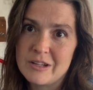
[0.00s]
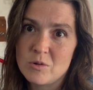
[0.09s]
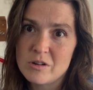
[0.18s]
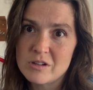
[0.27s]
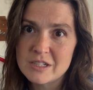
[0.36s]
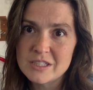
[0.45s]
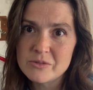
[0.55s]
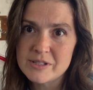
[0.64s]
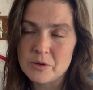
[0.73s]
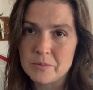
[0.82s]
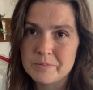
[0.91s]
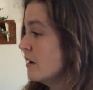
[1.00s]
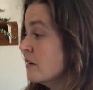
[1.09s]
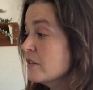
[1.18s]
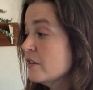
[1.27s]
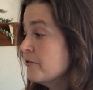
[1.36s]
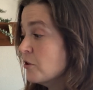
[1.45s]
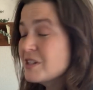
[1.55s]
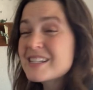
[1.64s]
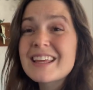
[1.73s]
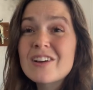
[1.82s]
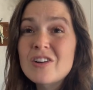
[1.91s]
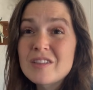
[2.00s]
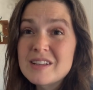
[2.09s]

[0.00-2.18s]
order to do so. The first thing on